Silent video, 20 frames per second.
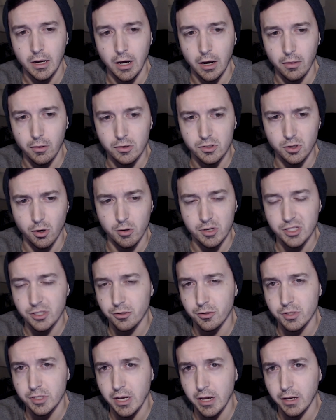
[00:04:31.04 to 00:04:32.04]
Those are always
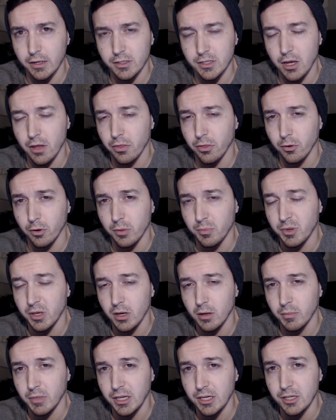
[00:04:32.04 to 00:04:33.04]
Tuesday at 10:30
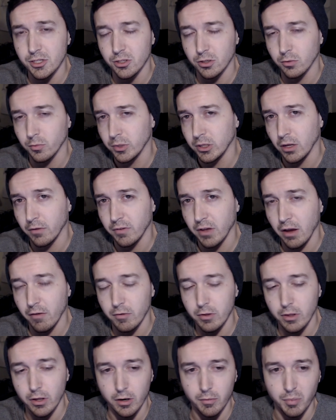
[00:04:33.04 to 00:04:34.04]
p.m. Eastern. We'd love to have
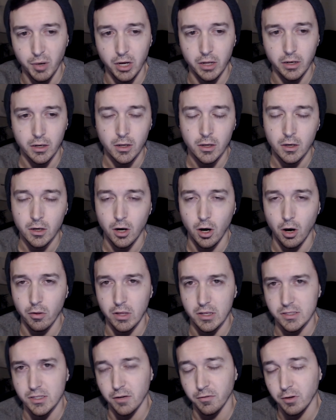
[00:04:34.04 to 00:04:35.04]
you there, but all
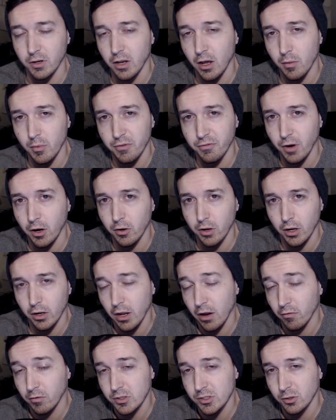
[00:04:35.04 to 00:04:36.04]
that stuff can now be found on
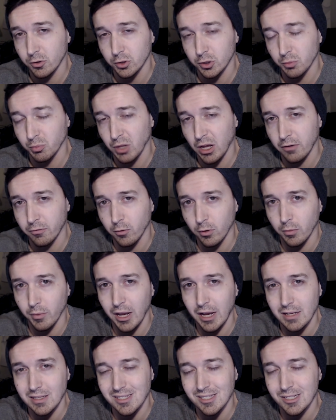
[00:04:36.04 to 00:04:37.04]
every social platform
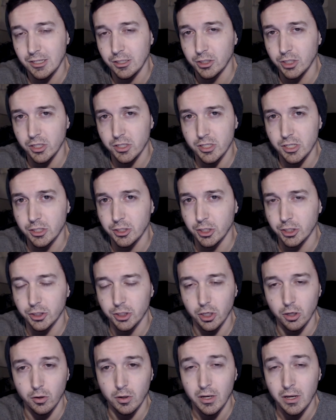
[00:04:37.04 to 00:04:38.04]
at CJ
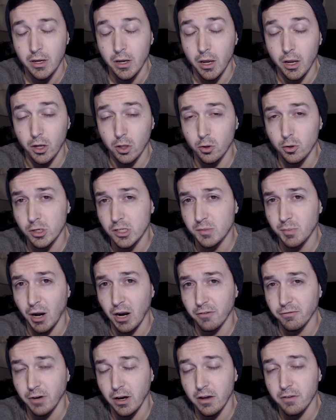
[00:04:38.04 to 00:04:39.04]
Show, including
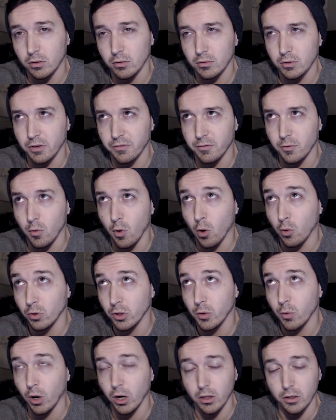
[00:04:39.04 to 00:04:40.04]
Spotify if you
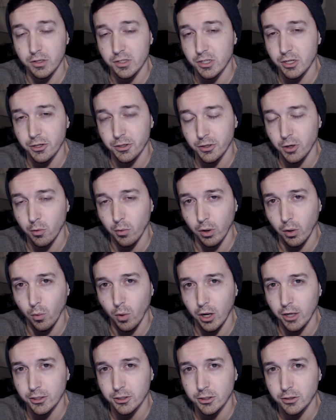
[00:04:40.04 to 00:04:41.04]
only want to listen and don't want to
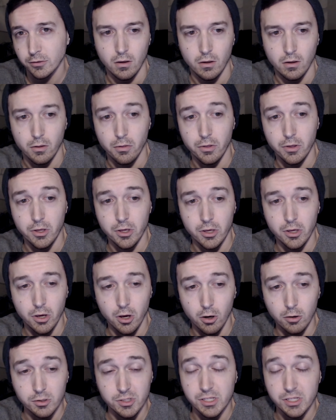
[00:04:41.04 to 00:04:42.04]
watch. The
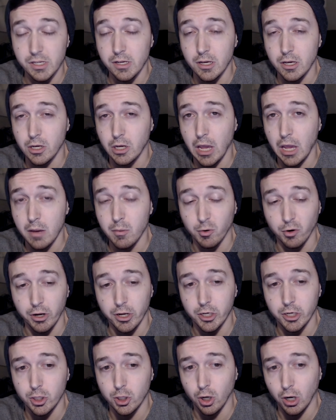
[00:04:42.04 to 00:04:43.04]

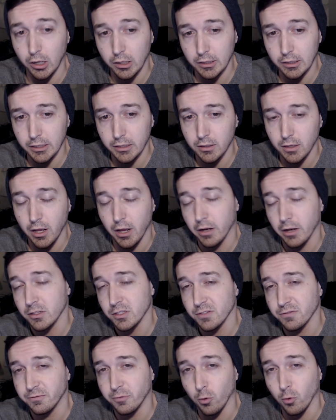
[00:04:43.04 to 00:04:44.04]
OCG Gauntlet had
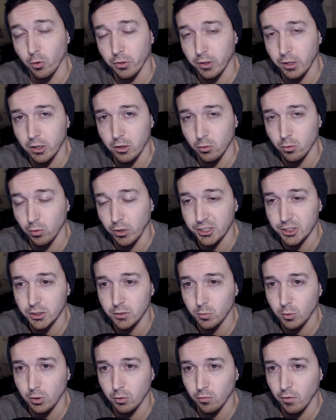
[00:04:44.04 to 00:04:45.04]
its 4th
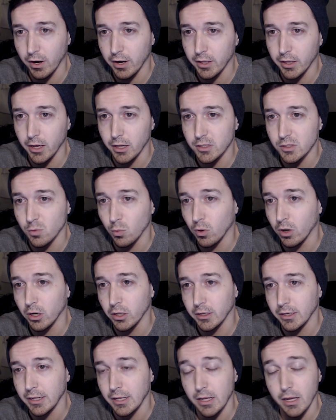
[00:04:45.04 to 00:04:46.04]
iteration where Renegades won
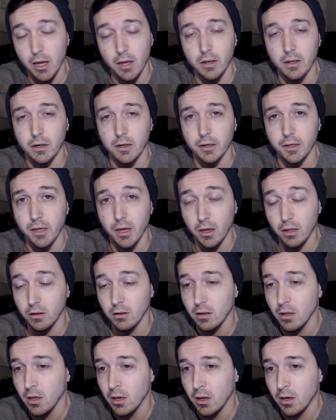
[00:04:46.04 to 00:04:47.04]
it yet again.
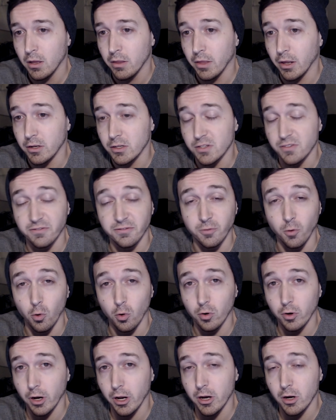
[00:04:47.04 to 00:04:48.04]
That is
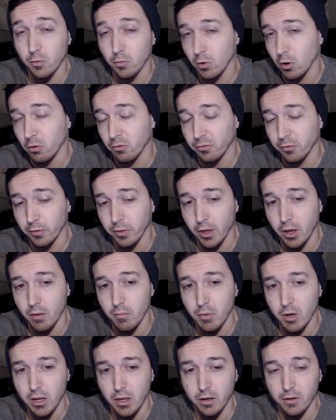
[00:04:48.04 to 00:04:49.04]
4 in a row for
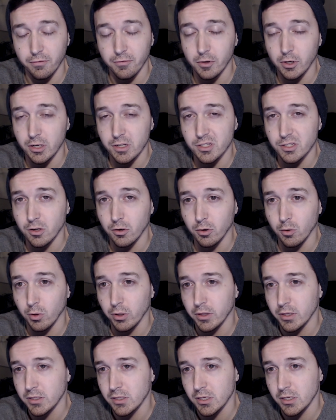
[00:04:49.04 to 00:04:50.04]
them, and if you guys don't know
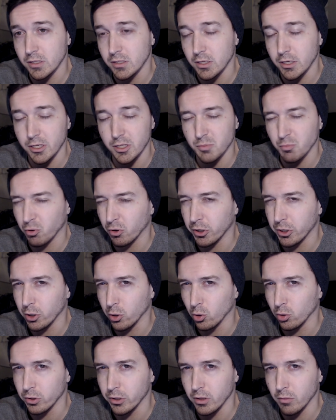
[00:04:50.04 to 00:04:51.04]
what this is, it is pretty
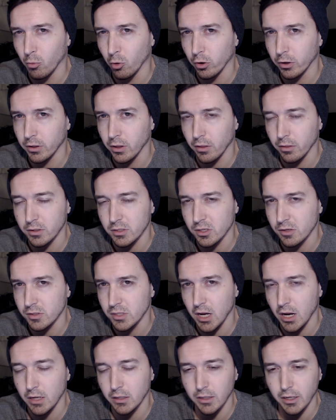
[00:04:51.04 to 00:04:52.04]
early in the morning that this goes
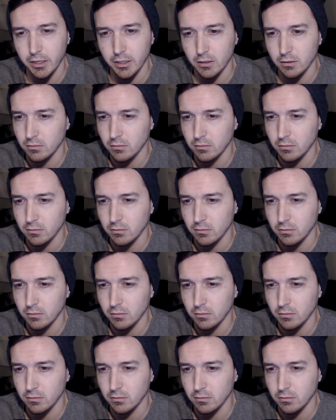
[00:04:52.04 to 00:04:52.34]
on. Like,